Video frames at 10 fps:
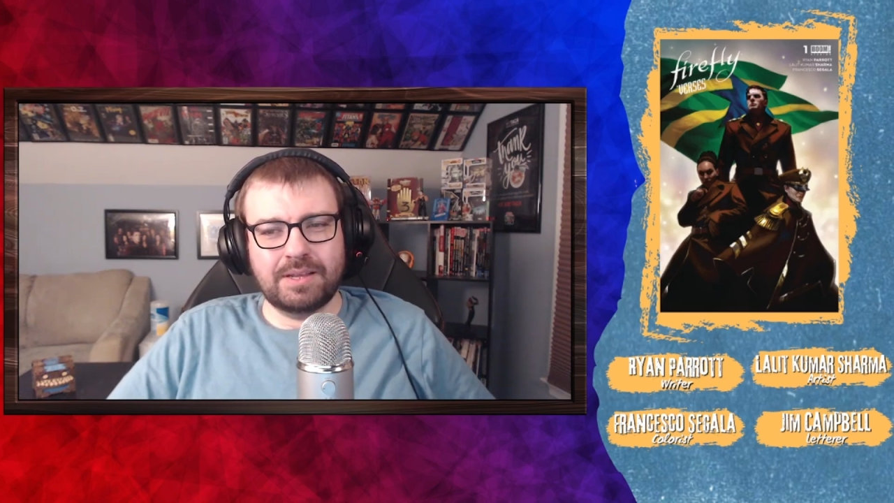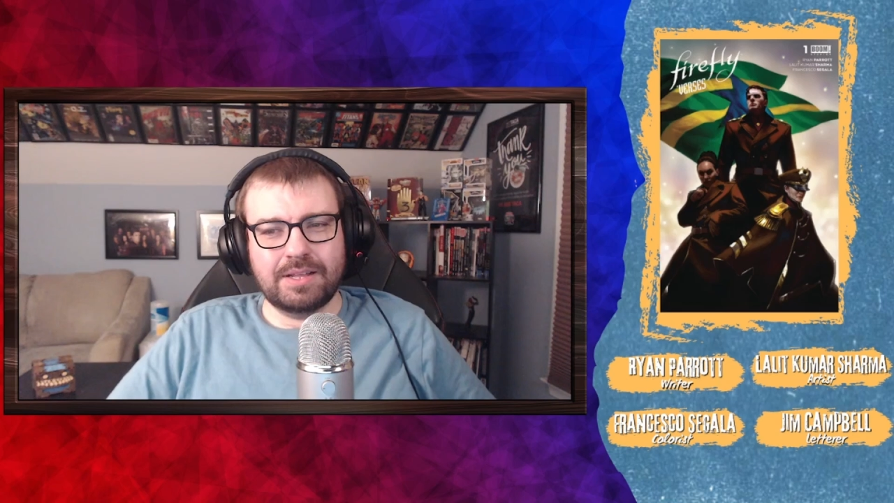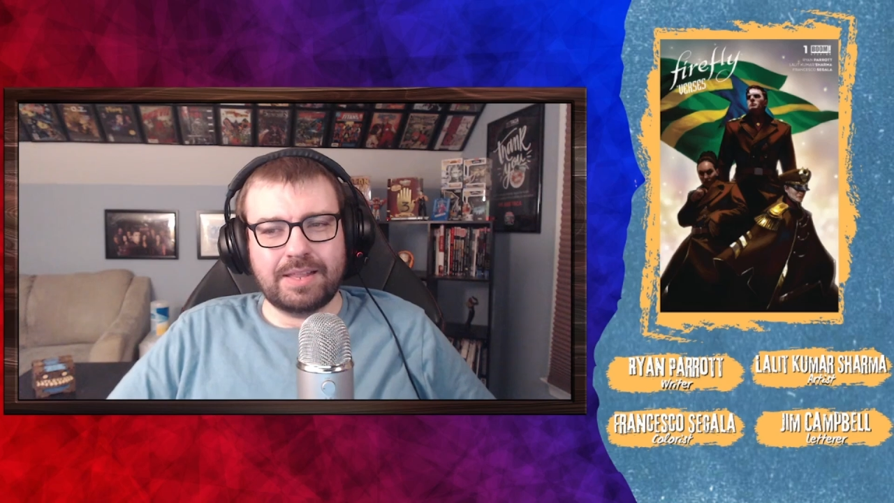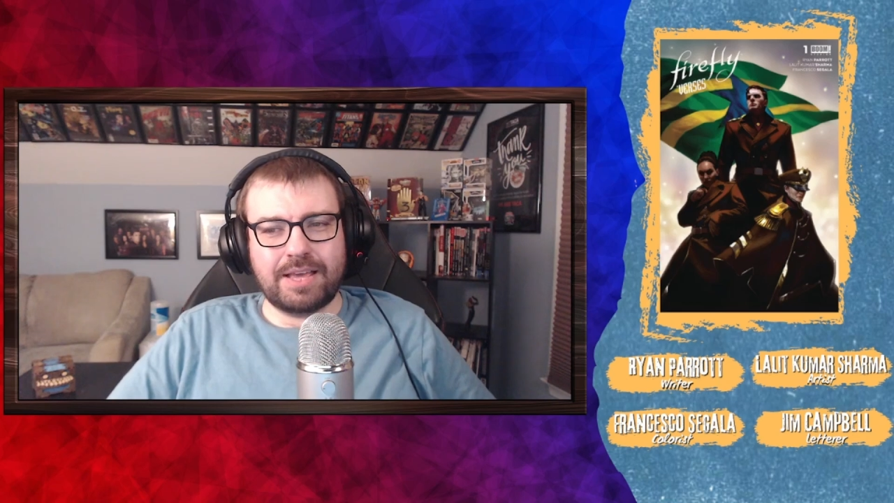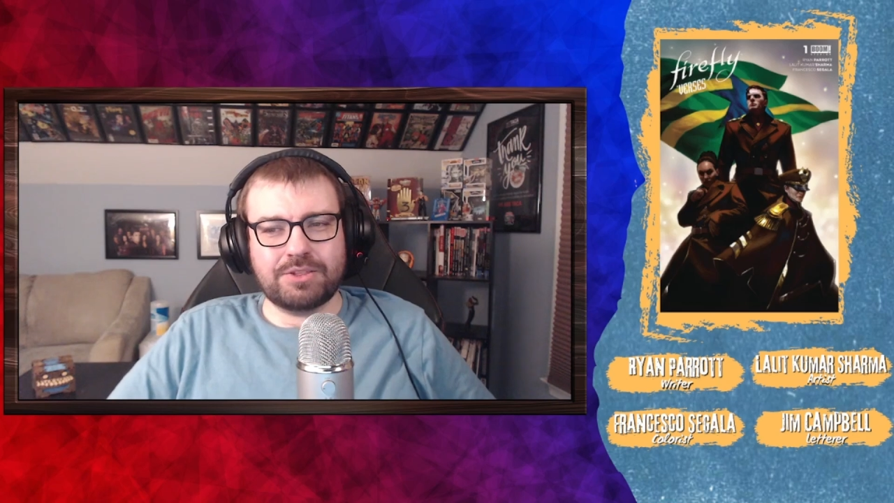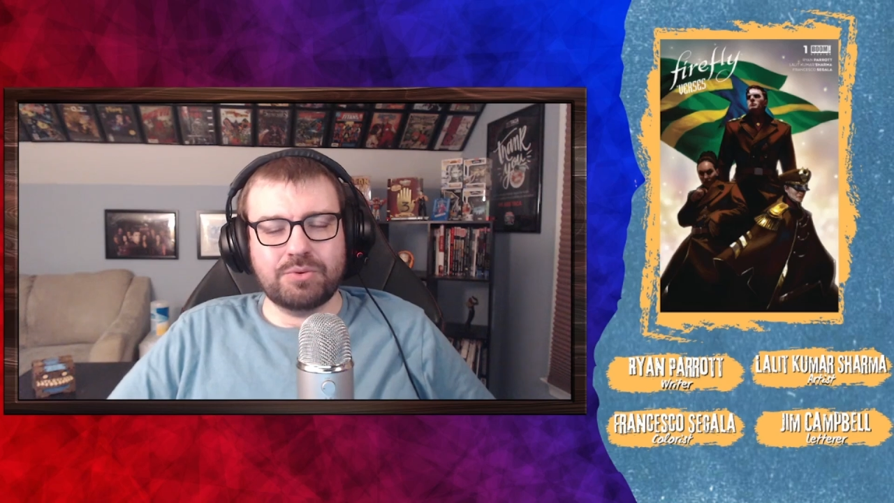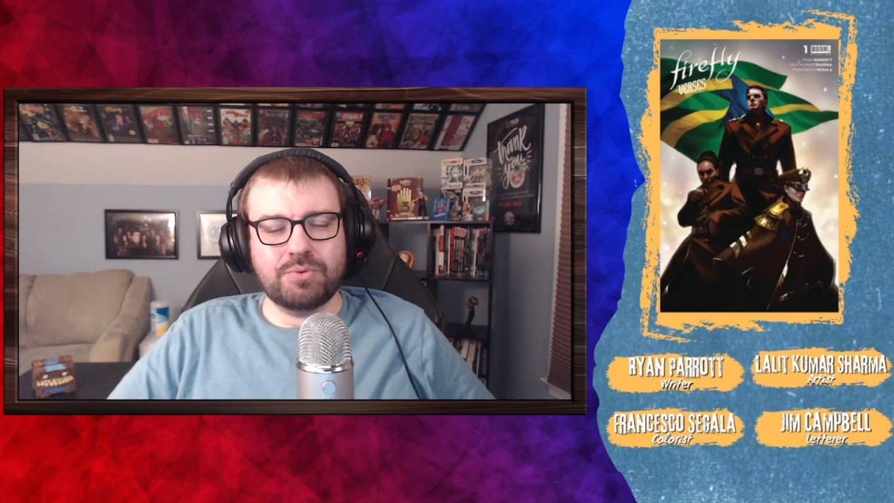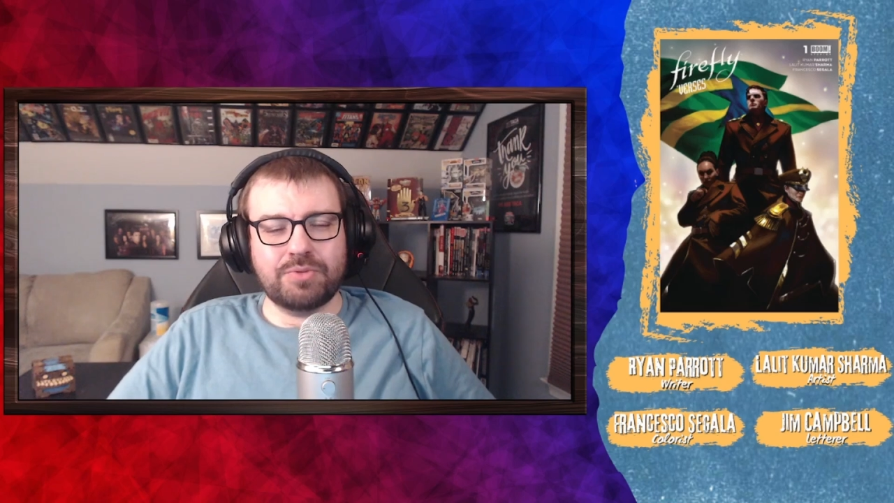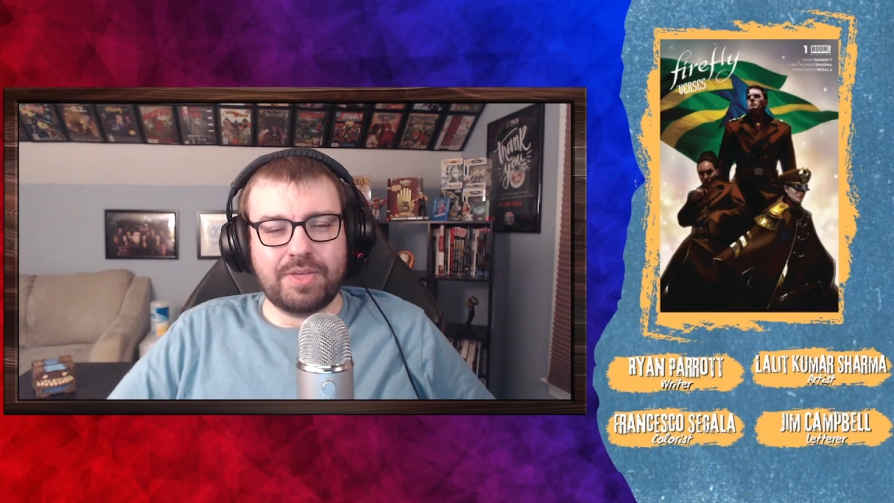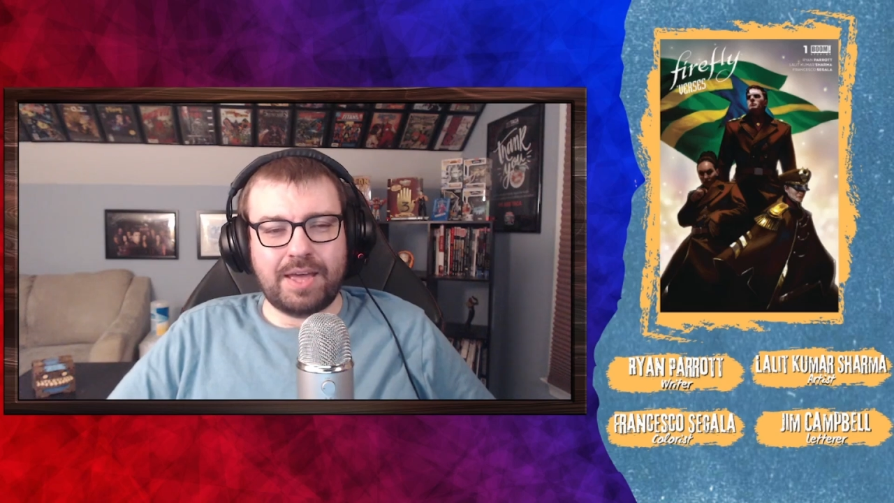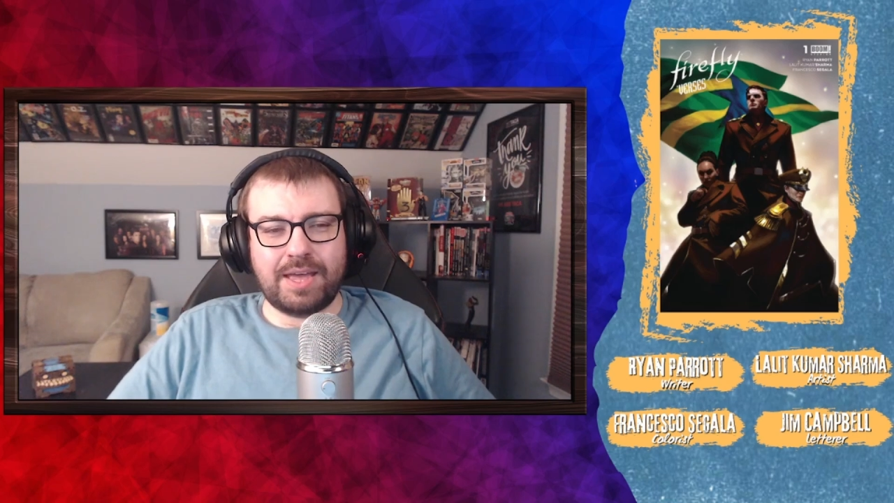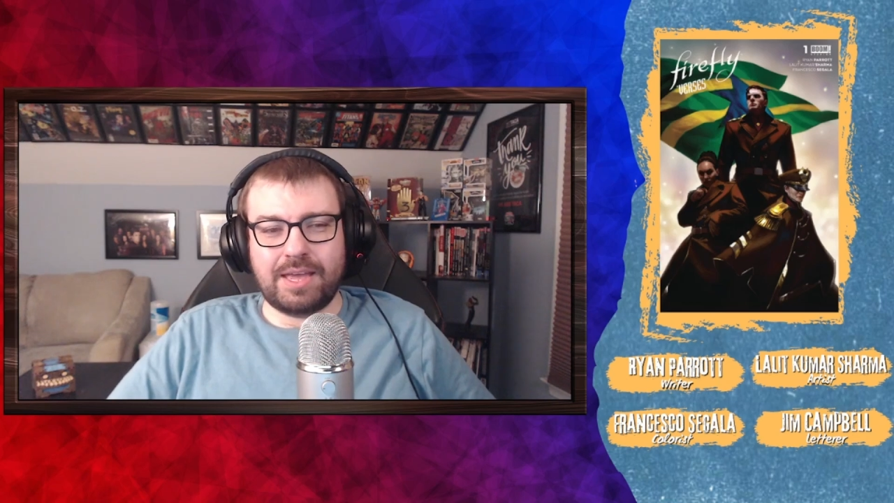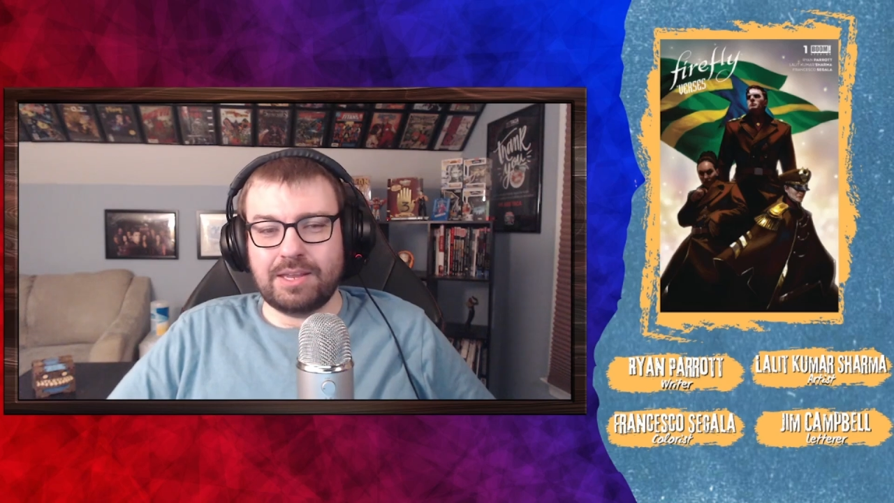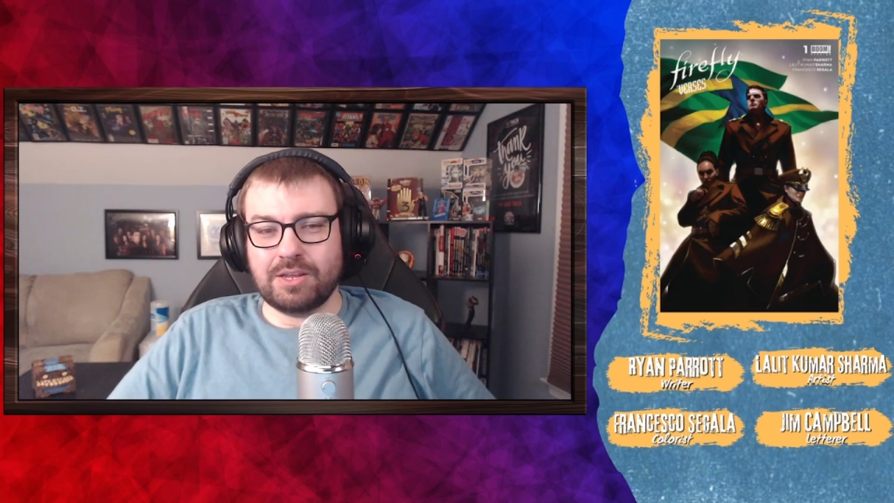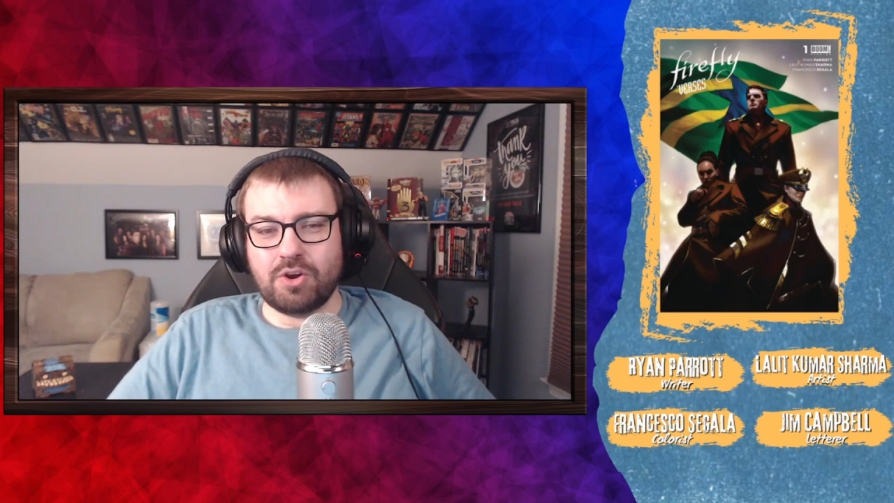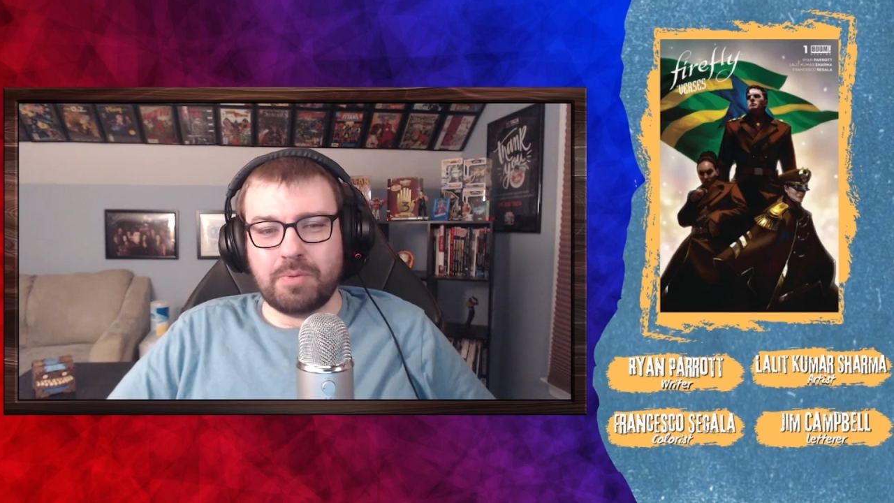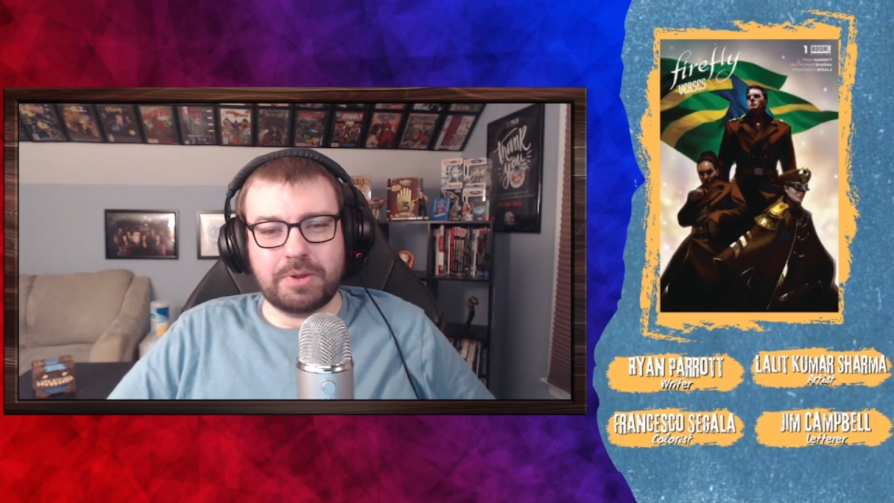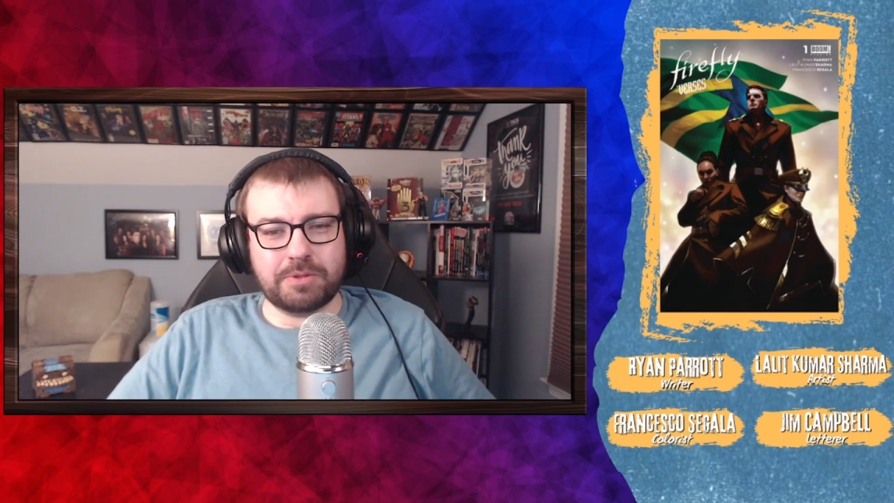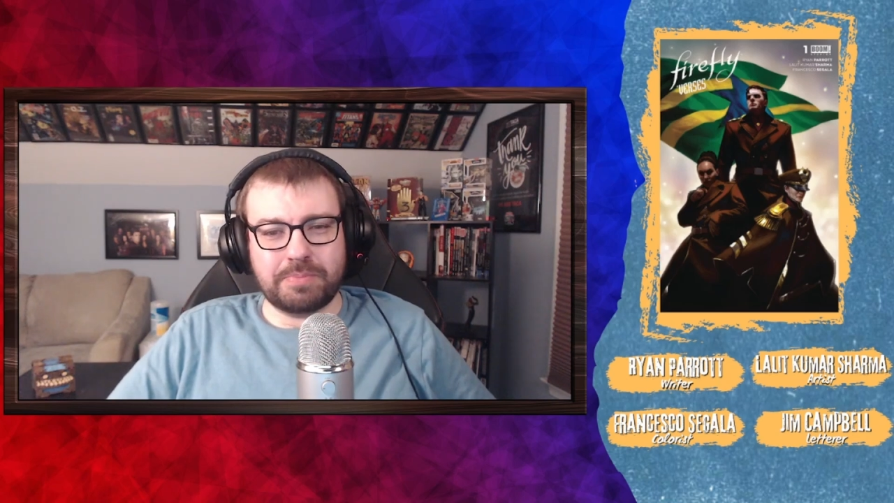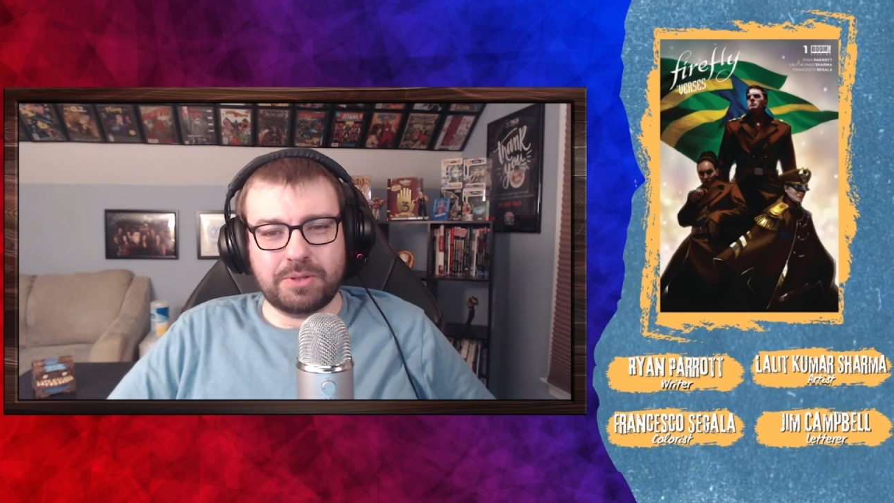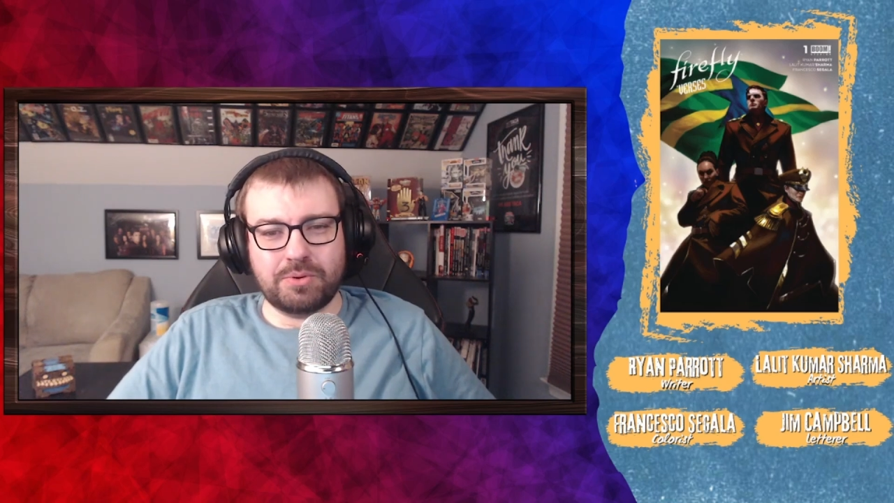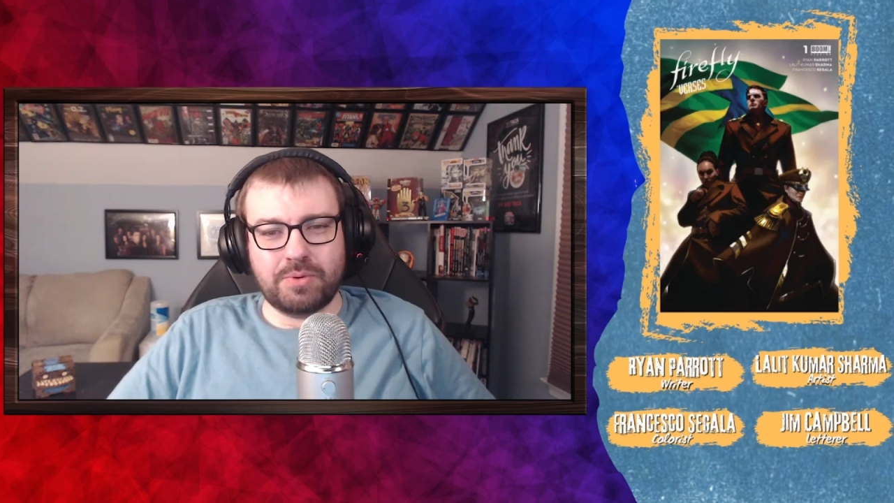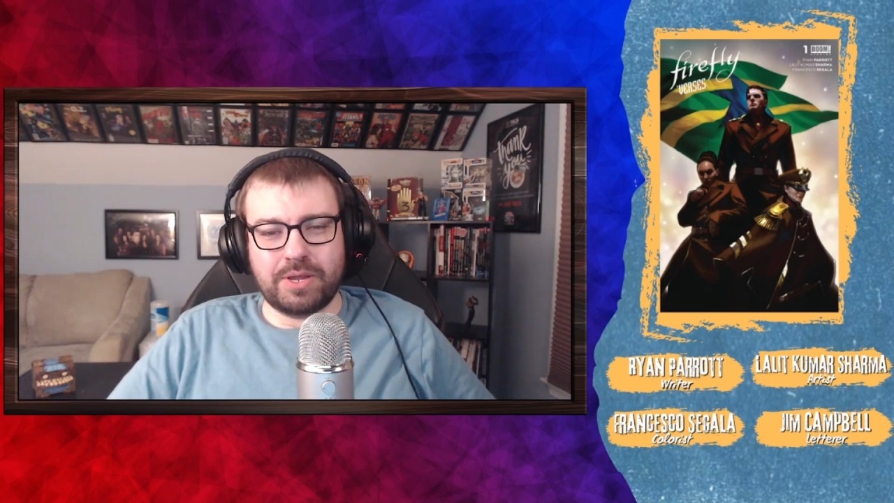Let us know that in the comments below,